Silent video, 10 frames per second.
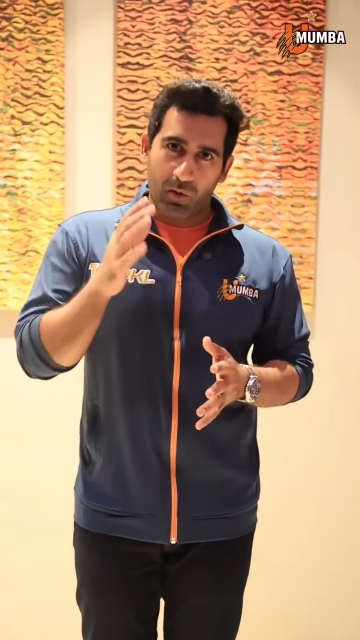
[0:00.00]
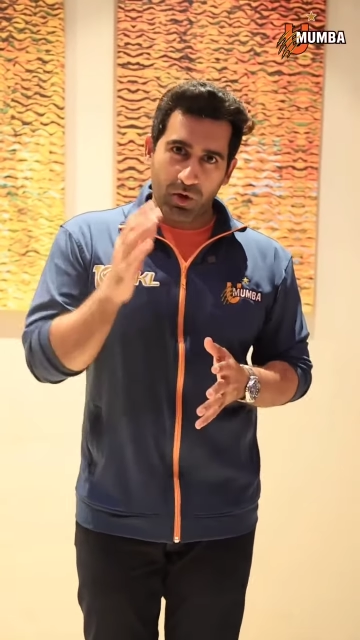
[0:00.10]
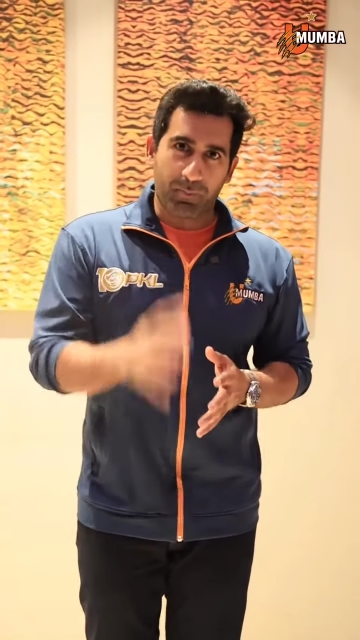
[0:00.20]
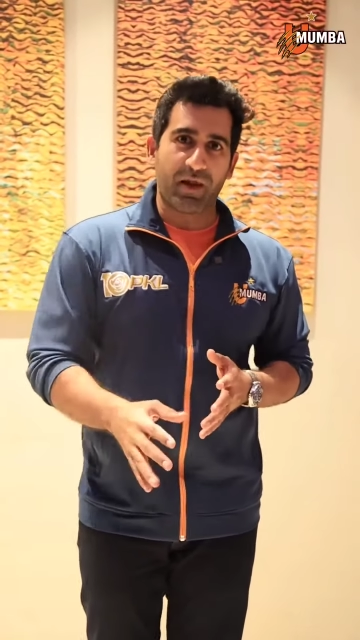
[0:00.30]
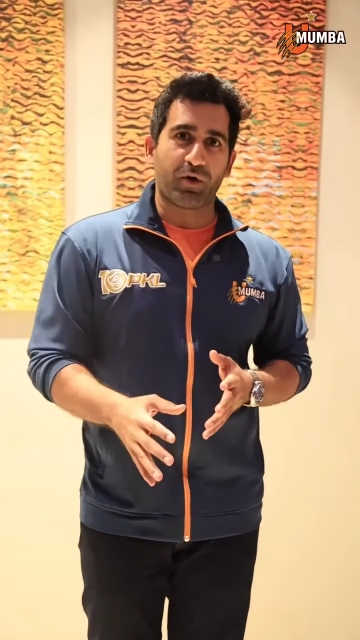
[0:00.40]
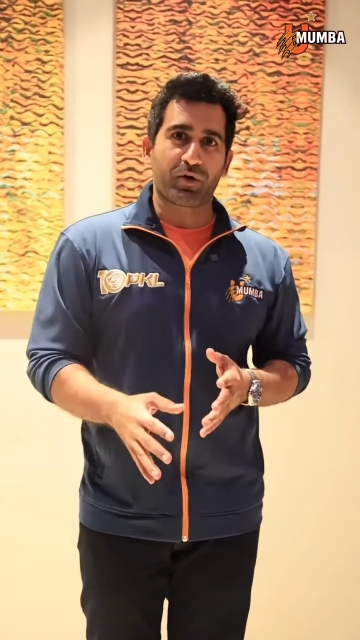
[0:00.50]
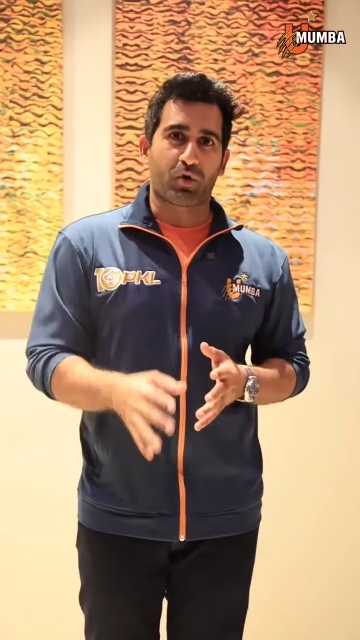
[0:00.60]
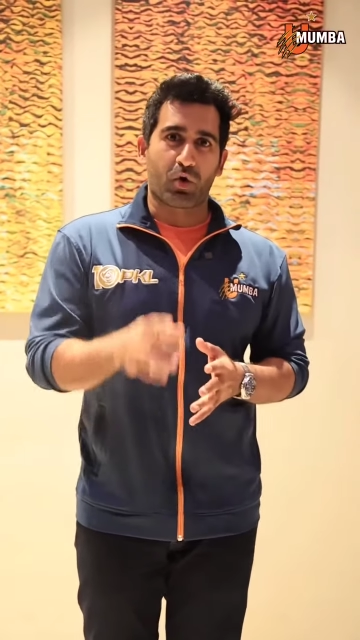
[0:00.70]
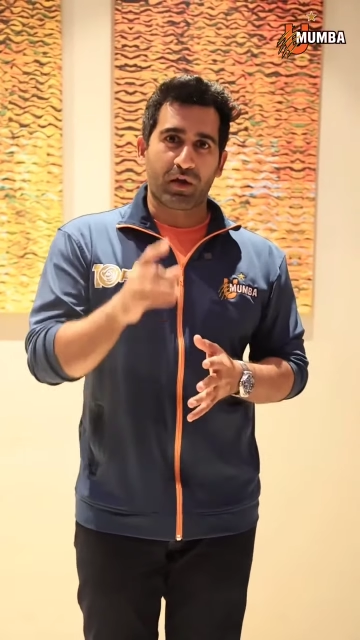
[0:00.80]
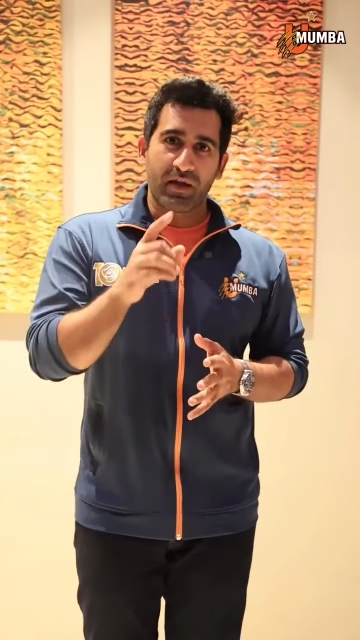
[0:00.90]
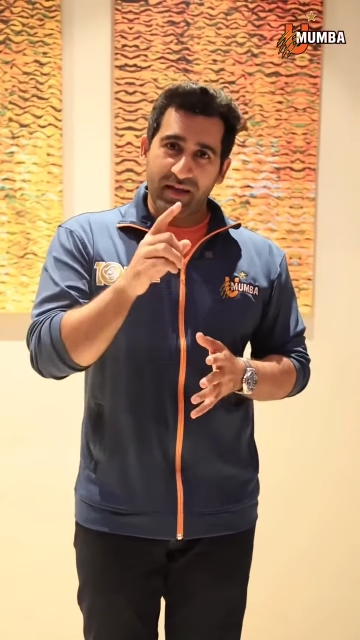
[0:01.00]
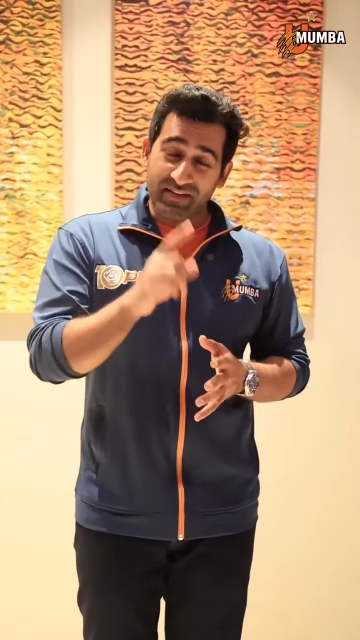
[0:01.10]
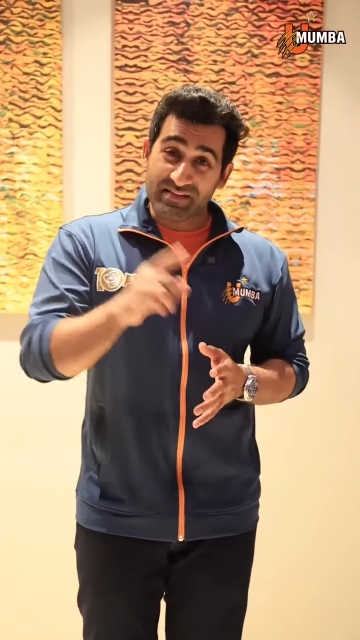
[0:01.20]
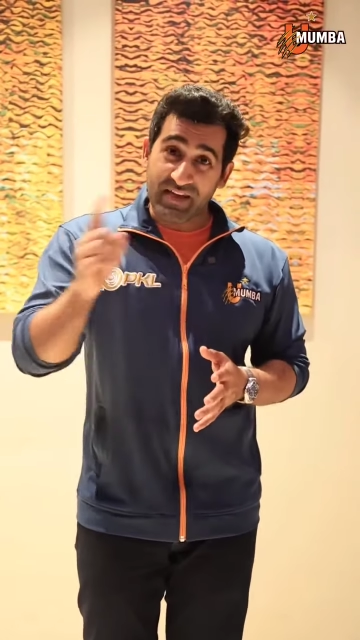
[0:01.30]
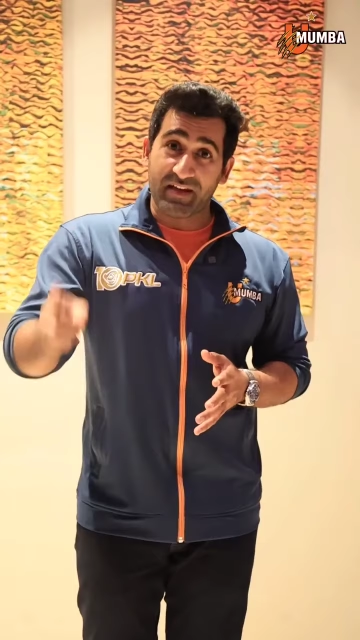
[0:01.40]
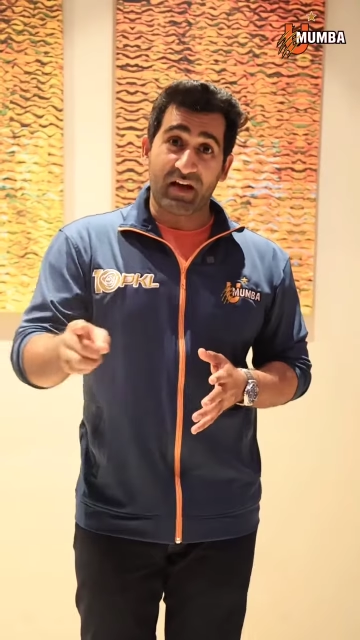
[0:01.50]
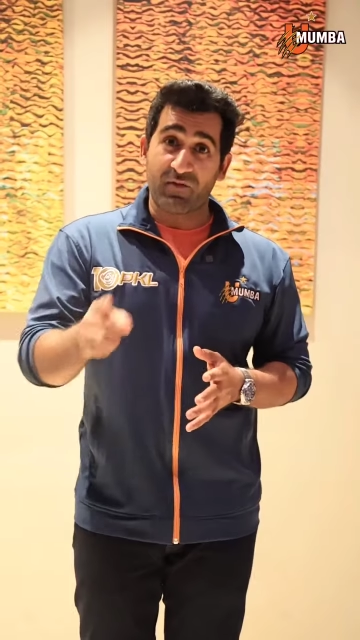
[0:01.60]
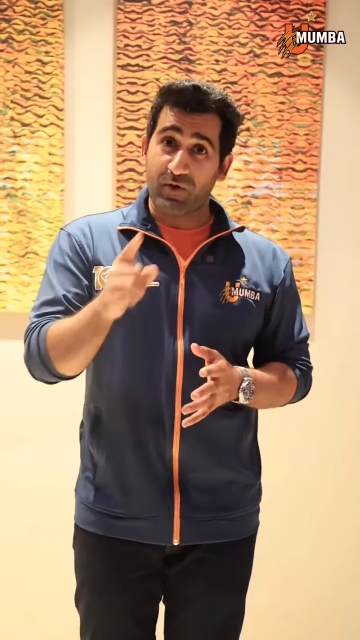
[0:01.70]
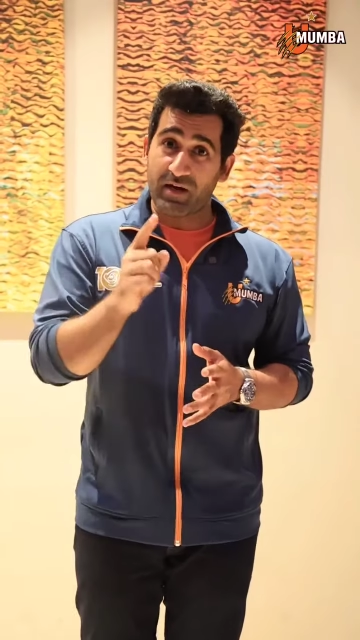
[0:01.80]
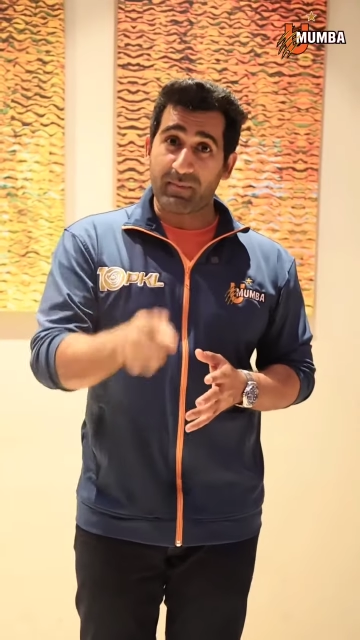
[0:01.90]
I want to play on the court in the second
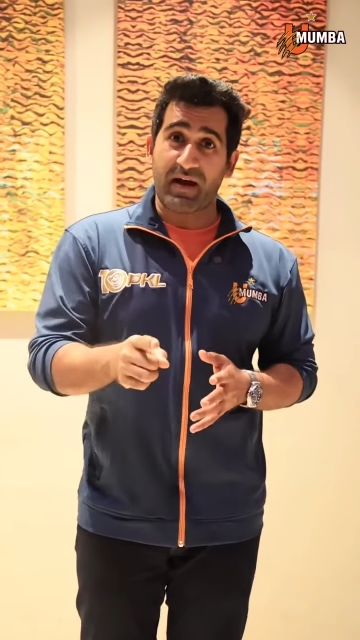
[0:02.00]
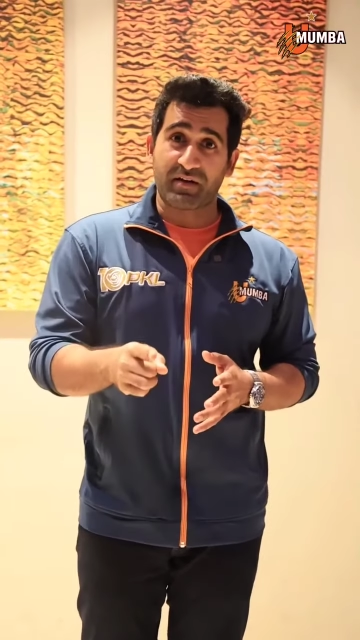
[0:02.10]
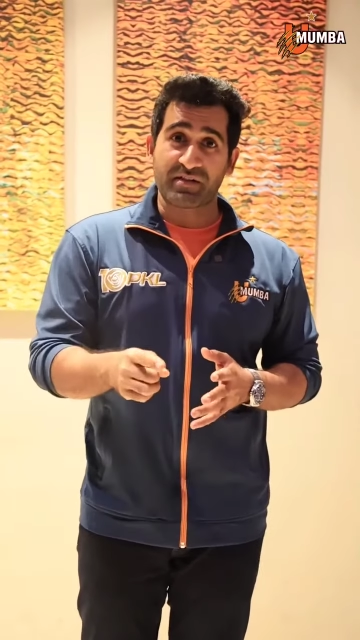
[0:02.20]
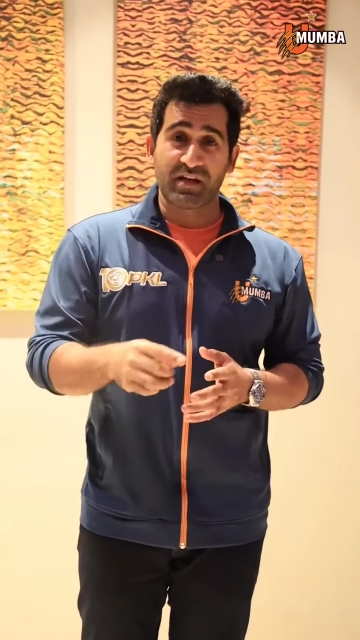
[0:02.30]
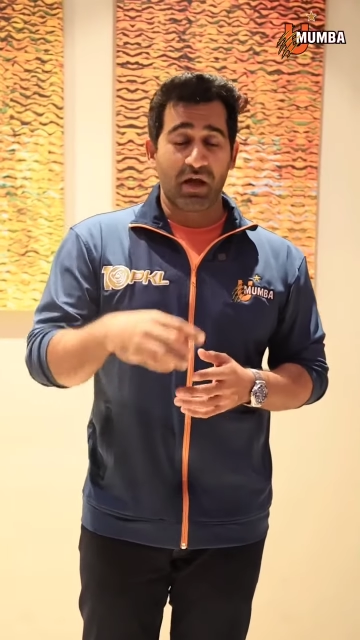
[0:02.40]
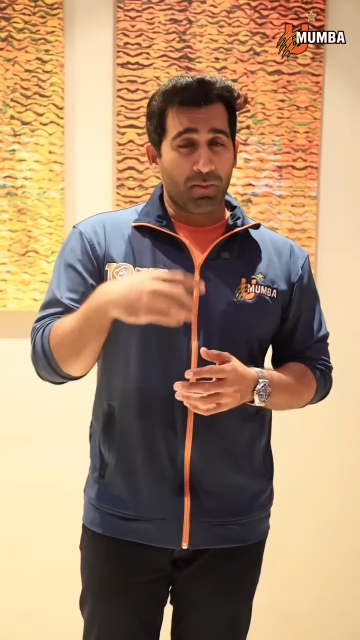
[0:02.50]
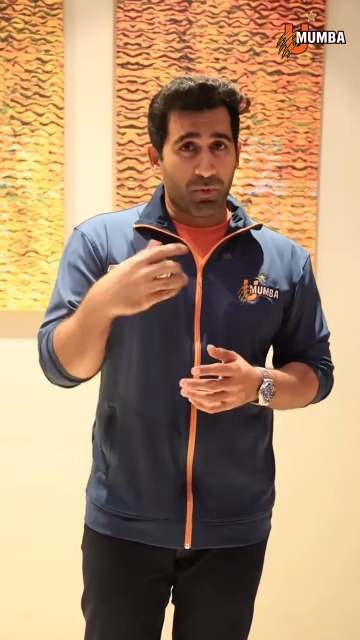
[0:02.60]
half when it matters.